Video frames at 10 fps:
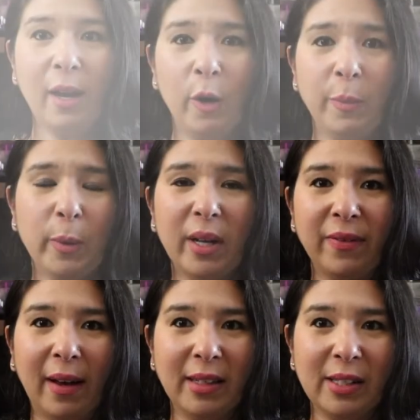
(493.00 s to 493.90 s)
hope you all
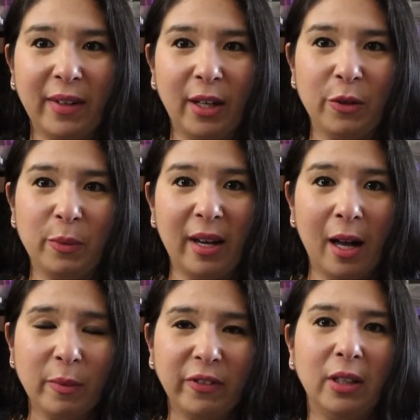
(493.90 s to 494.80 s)
found this video to be
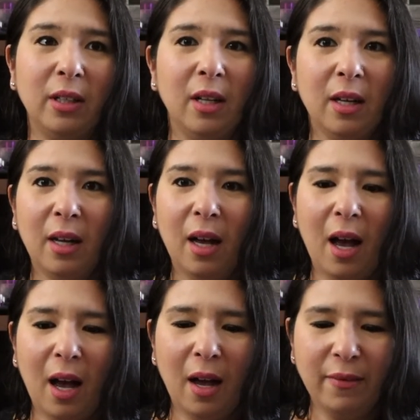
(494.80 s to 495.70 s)
helpful.
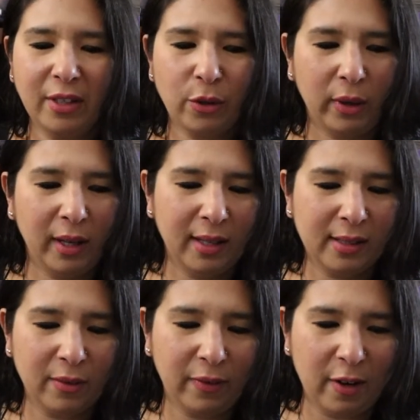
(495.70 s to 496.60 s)
Victoria
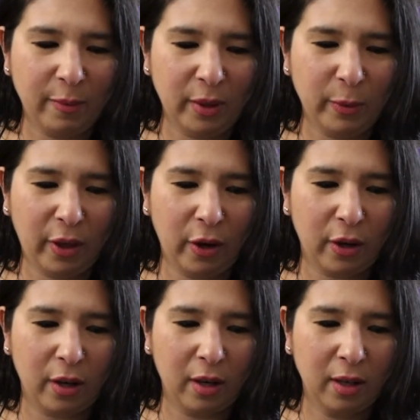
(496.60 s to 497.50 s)
is in front of me with
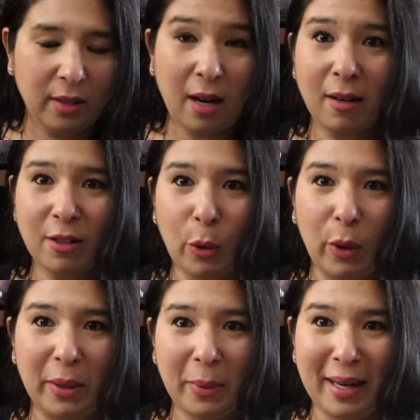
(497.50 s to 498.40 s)
her tug
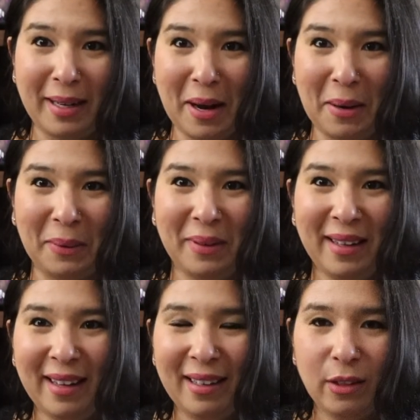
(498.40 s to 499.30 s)
toy right now,
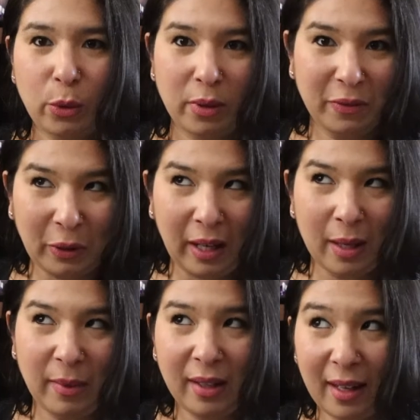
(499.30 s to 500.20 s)
sort of
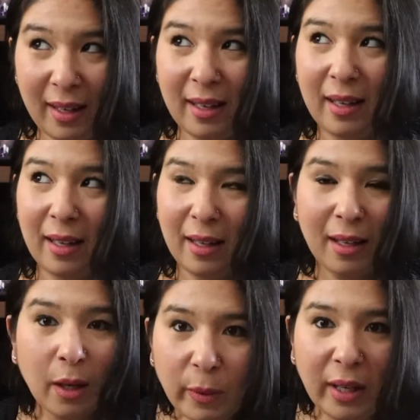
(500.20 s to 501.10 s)
looking at me like,
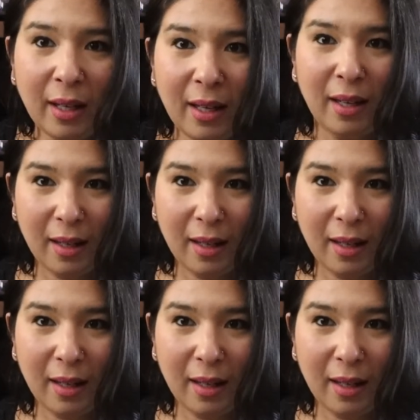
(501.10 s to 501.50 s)
can we